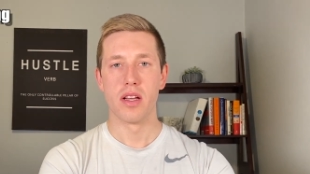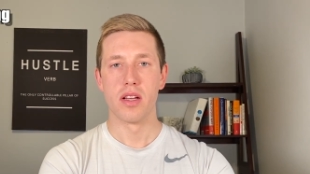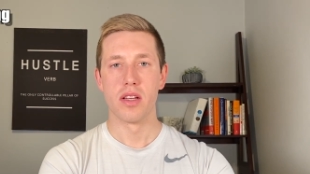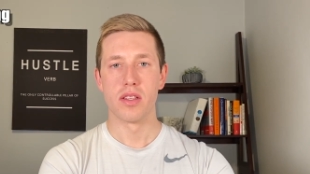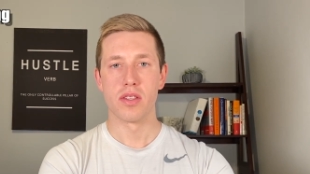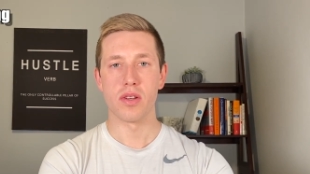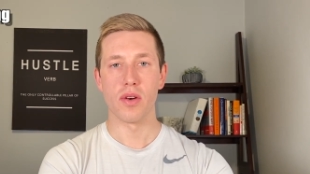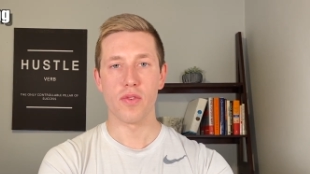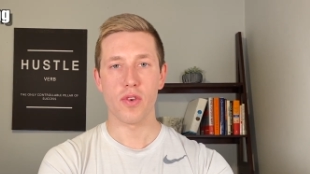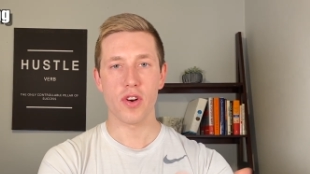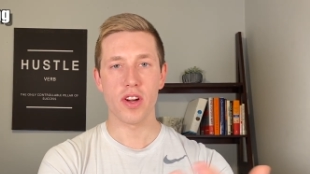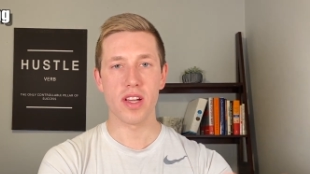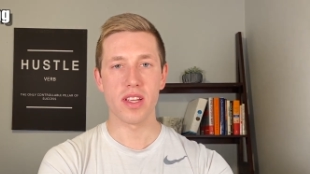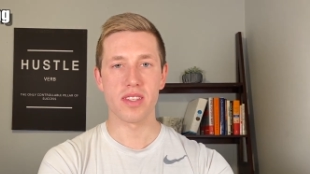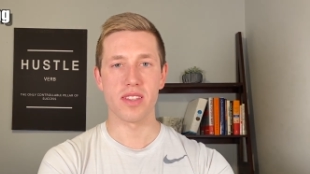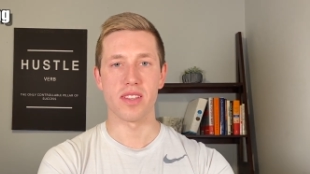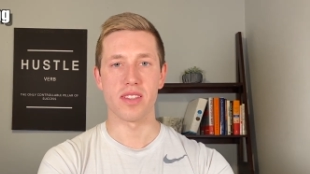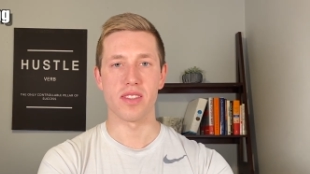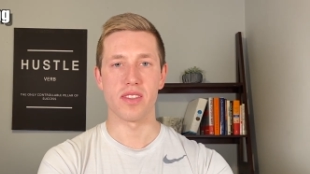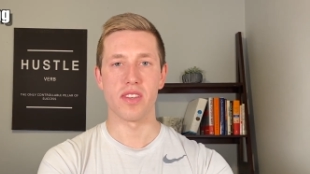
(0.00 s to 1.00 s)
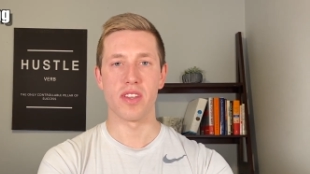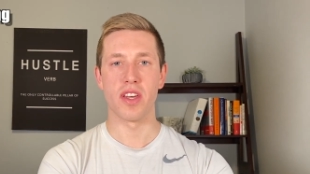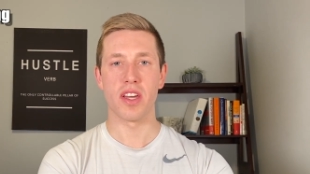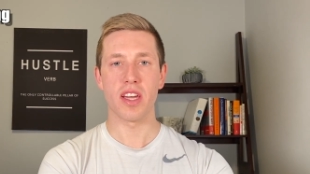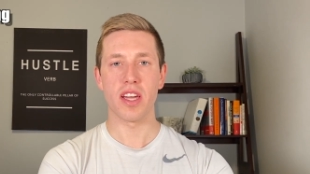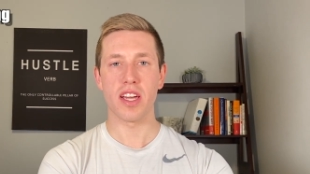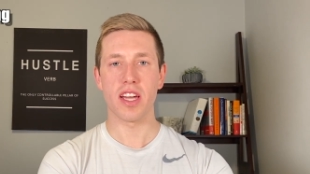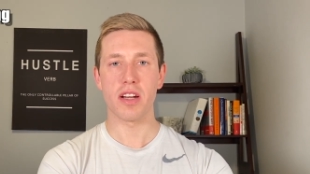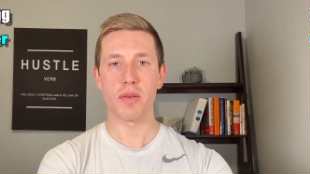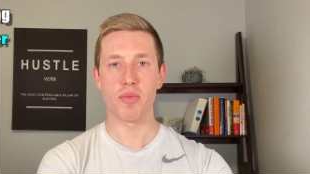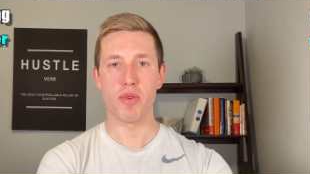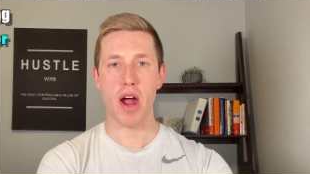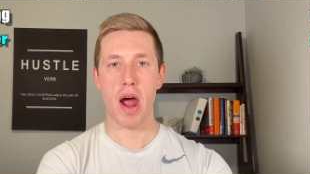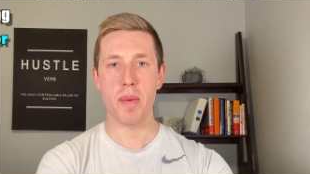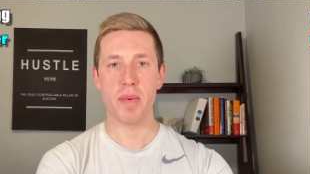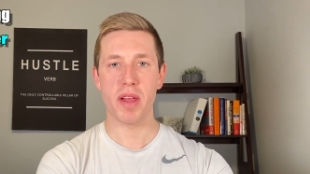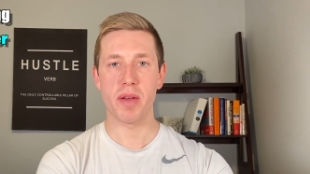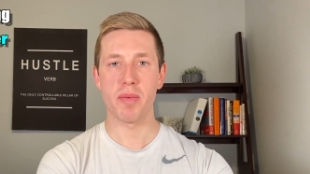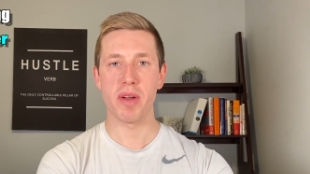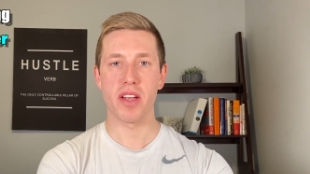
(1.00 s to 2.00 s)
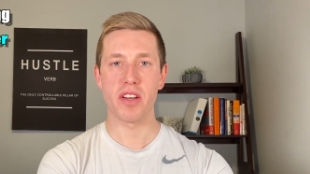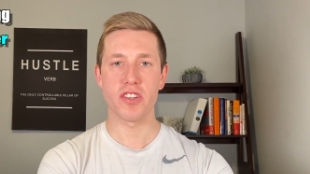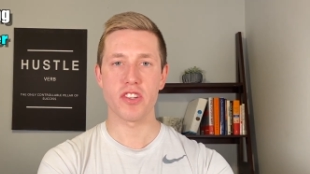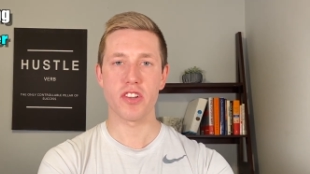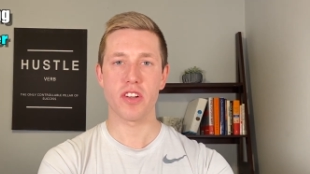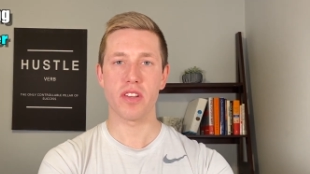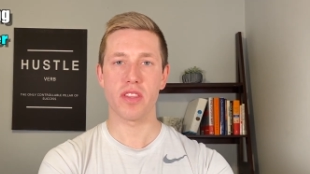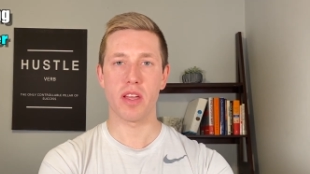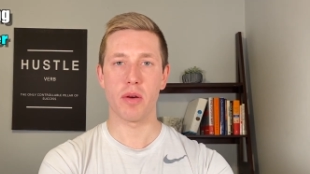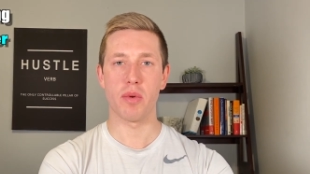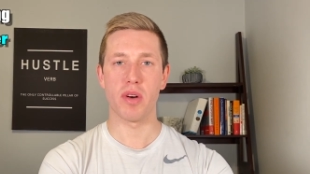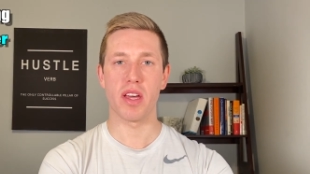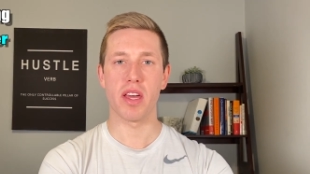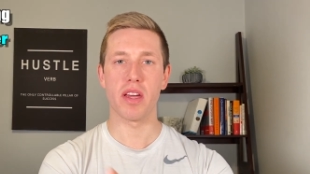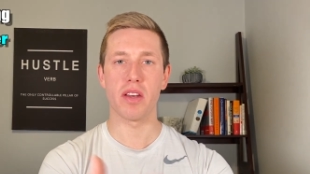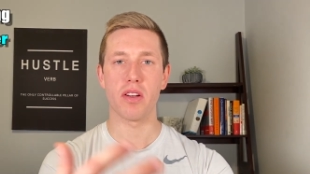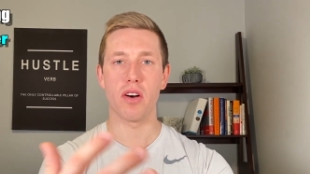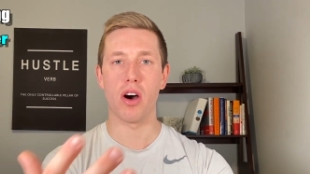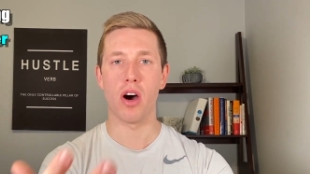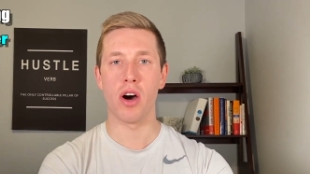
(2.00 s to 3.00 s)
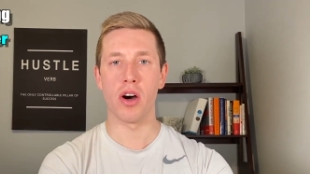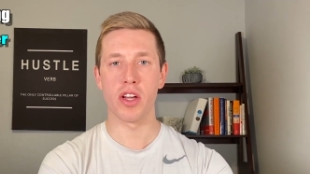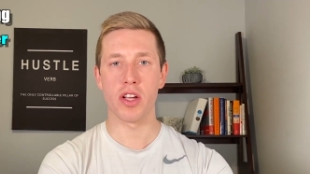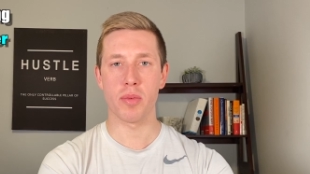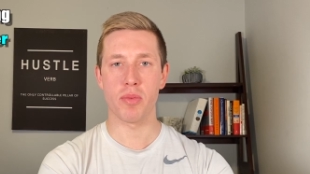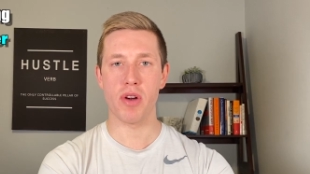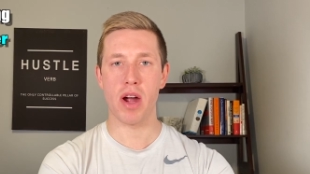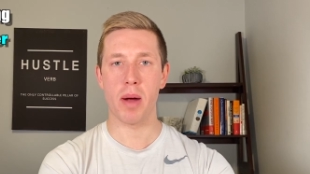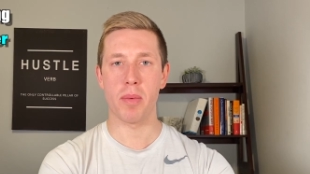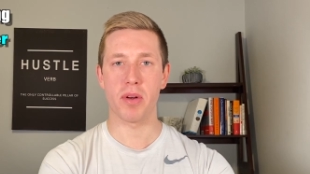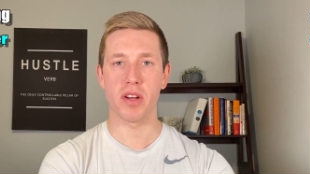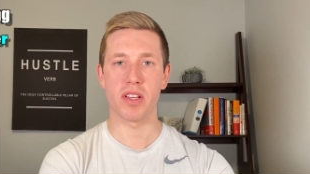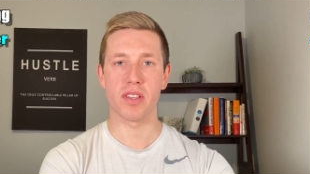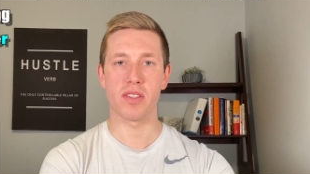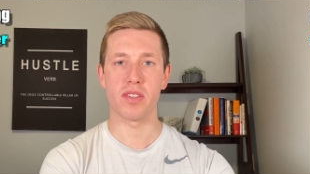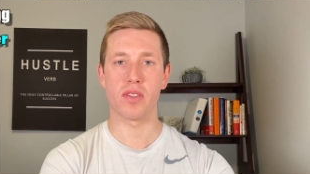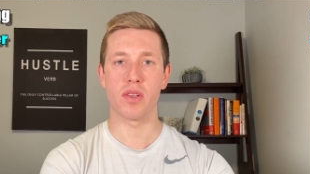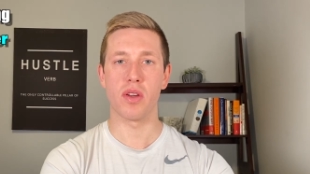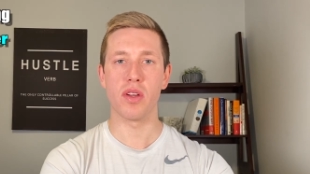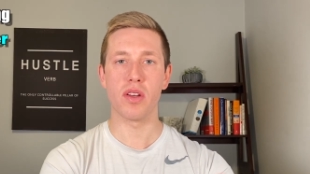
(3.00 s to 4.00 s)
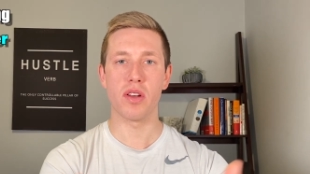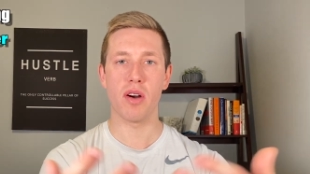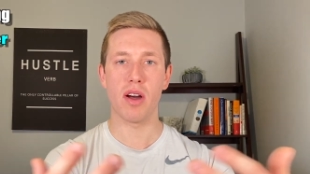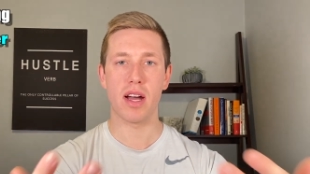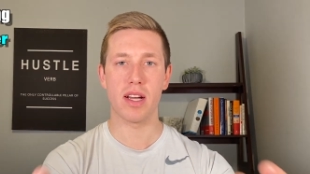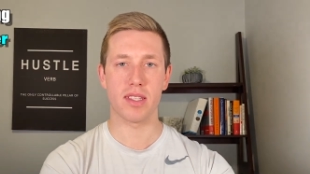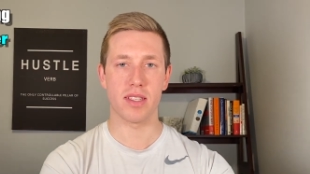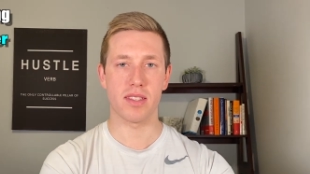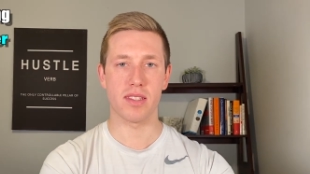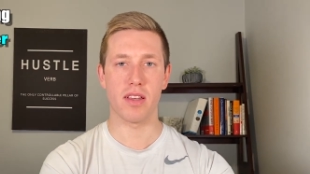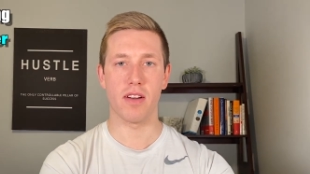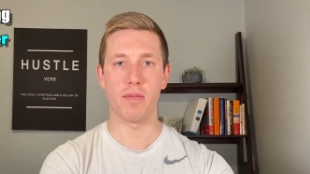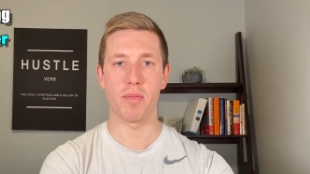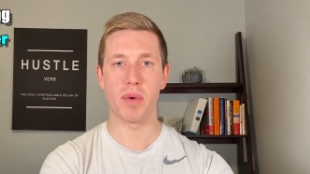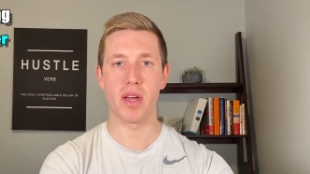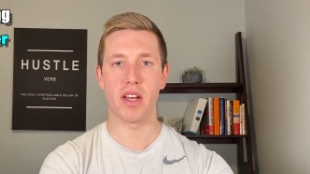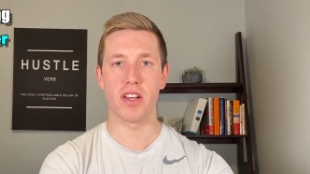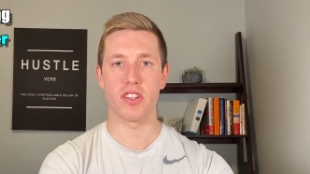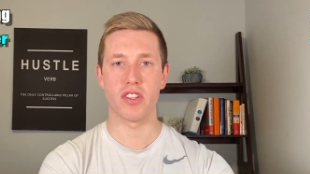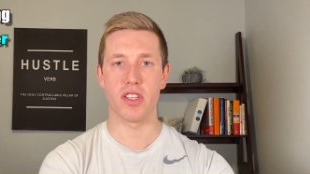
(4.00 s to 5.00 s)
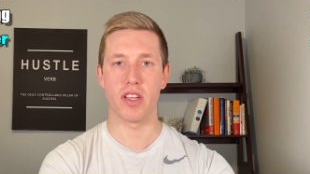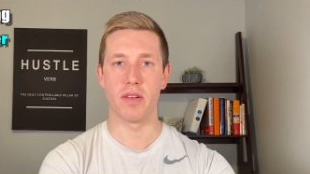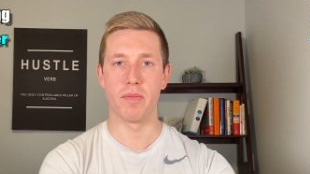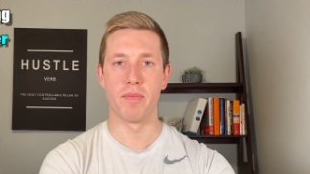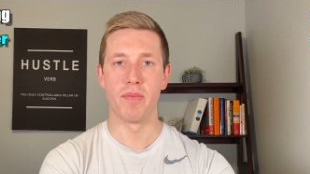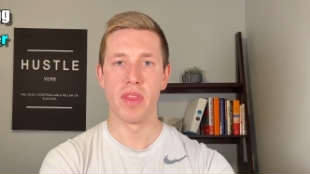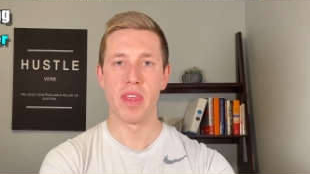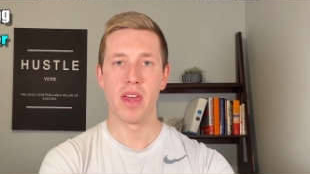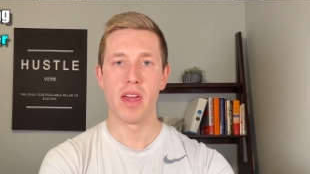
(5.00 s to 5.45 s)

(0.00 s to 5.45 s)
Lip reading: So for instance, you can get a property manager that will handle all your properties, so you don't have to self-manage them.